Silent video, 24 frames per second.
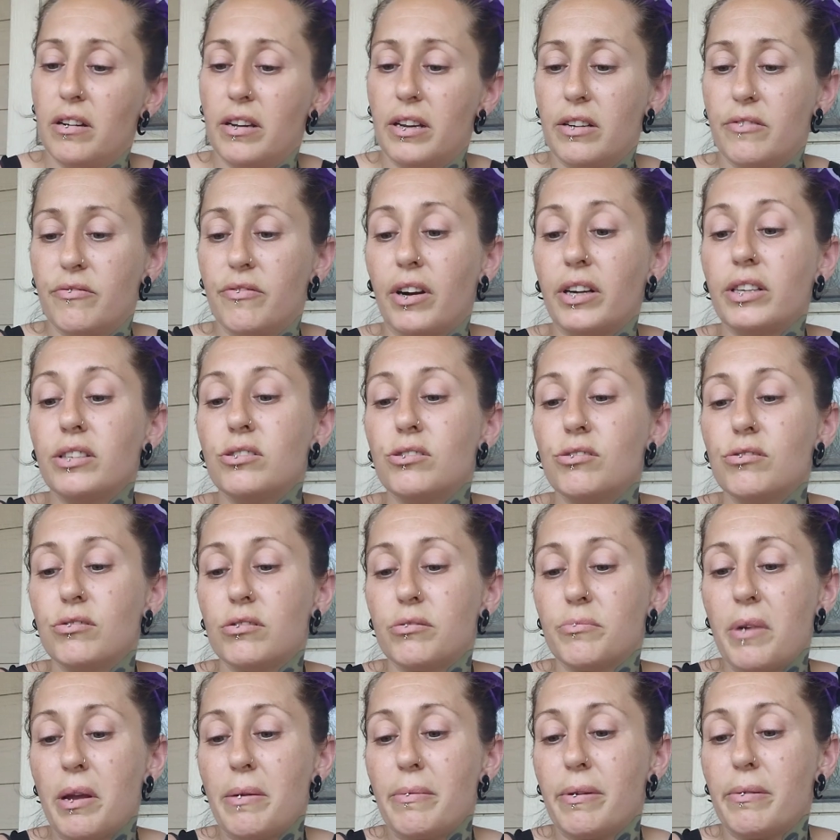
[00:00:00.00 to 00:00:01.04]
advise you
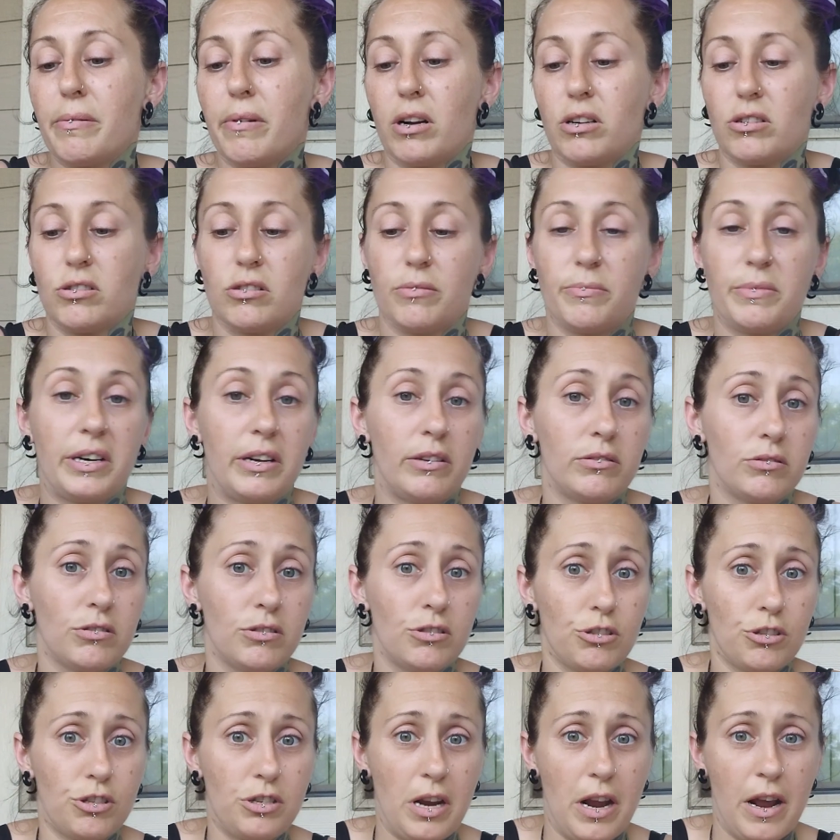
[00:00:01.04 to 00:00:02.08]
to maybe watch someone
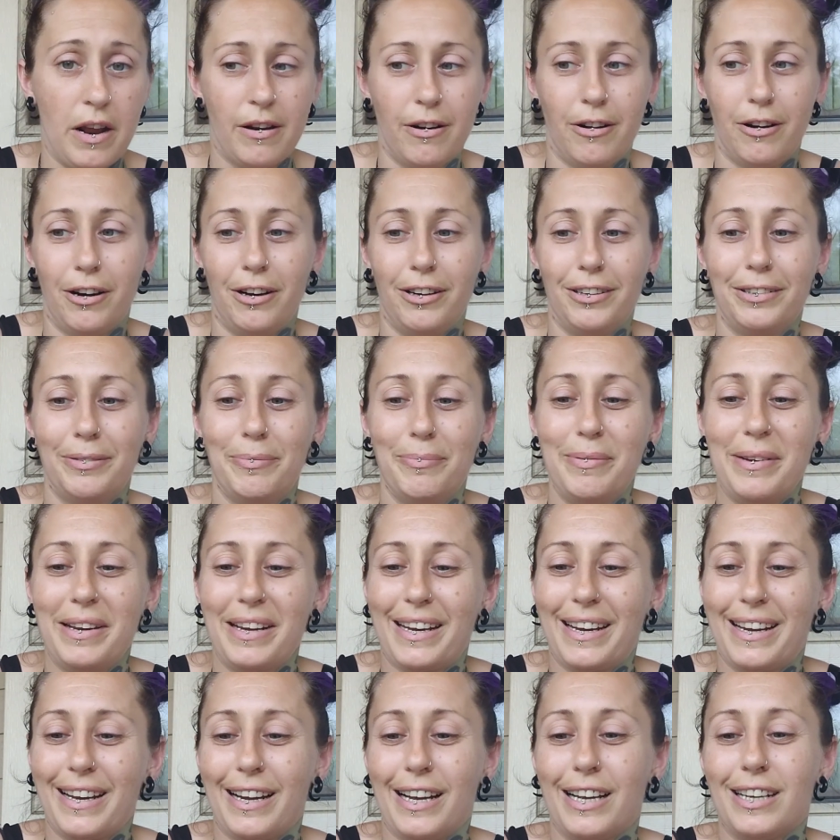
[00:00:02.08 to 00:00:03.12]
else's channel,
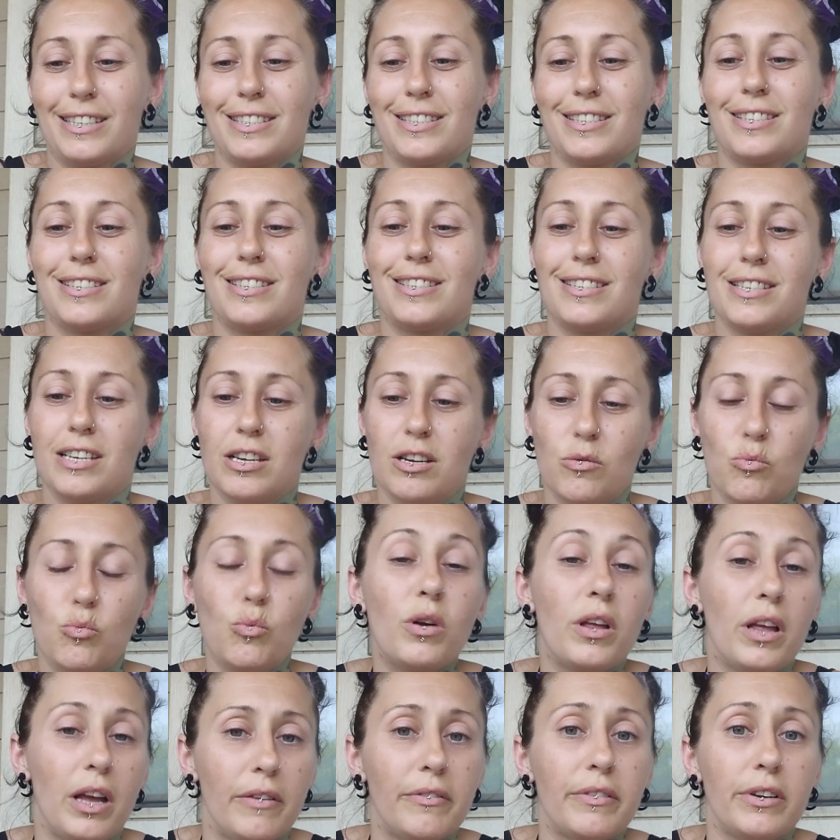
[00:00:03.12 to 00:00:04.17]
because
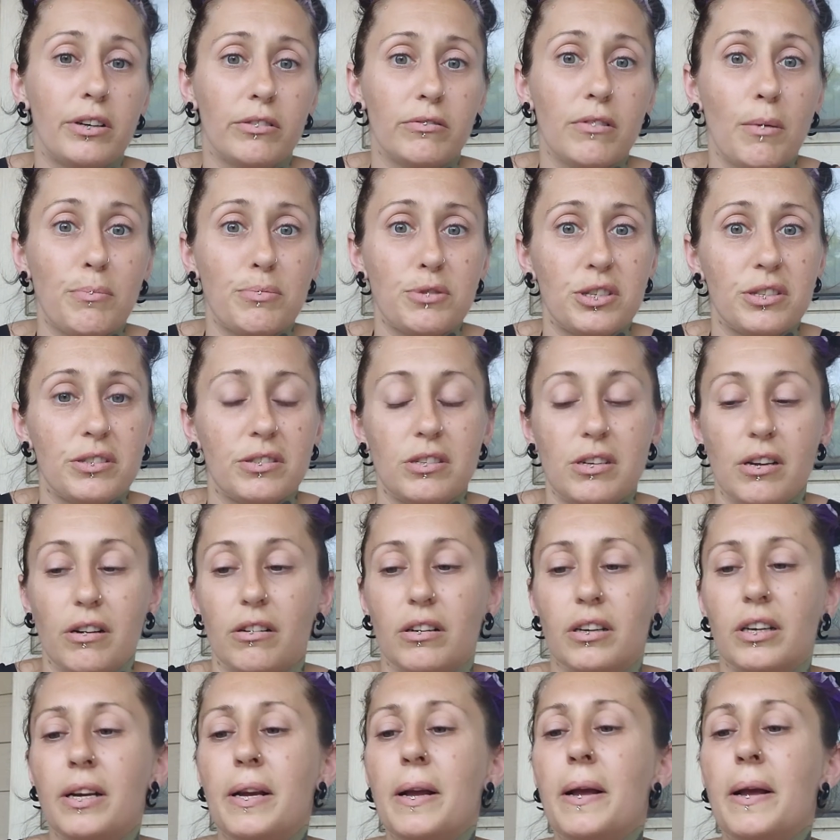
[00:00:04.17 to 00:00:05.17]
we'll have interruptions here.